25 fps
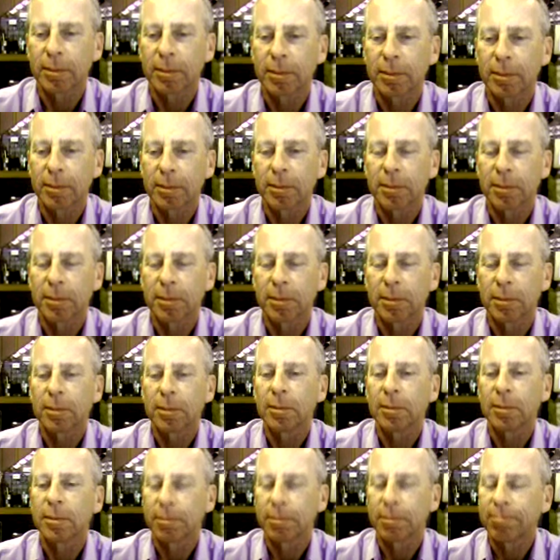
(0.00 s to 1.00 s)

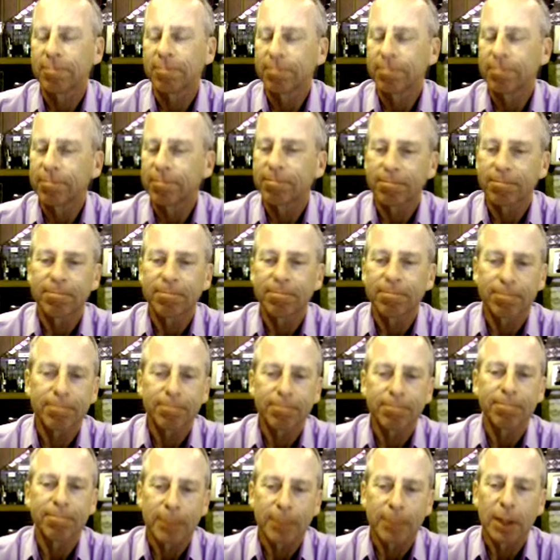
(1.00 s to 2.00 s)

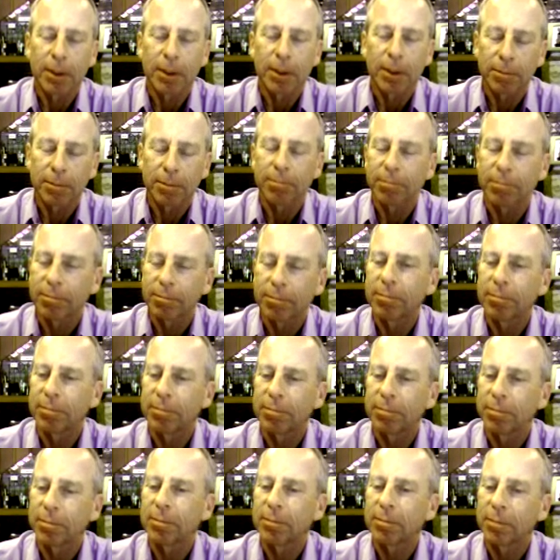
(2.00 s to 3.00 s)

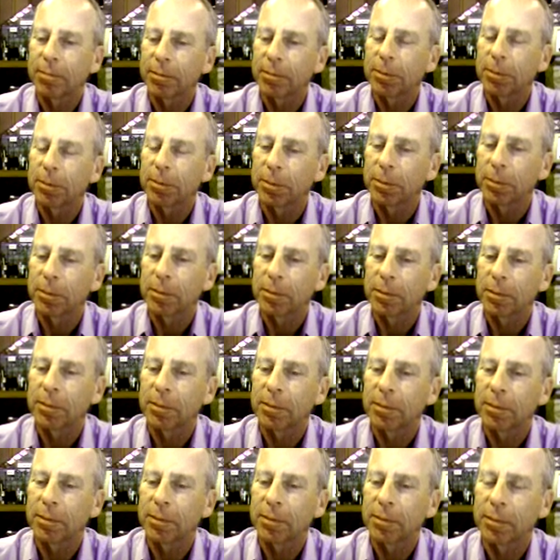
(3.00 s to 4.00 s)

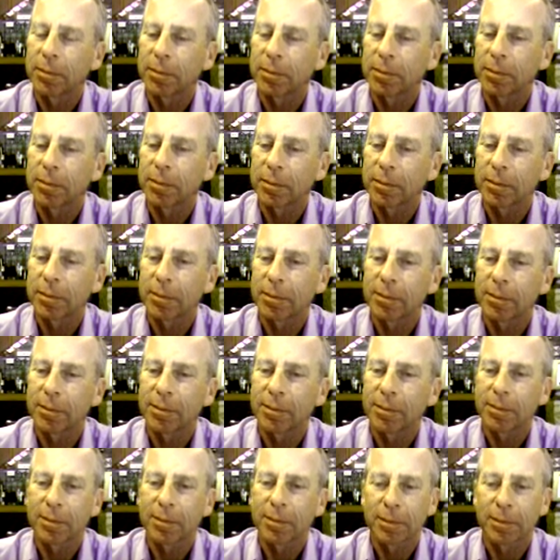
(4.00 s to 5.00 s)

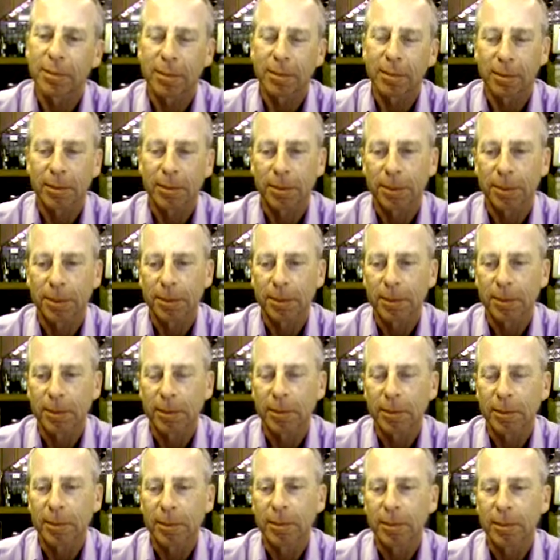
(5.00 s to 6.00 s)

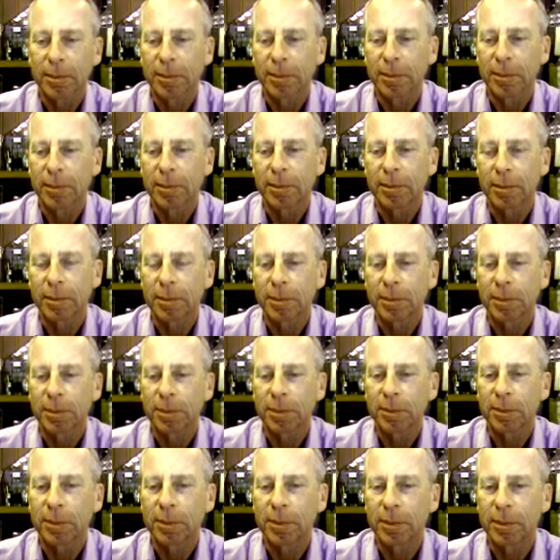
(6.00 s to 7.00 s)

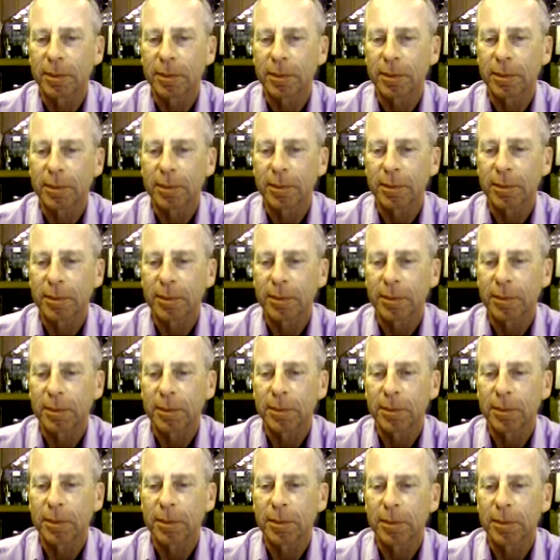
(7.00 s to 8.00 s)
No words are spoken by the person on screen.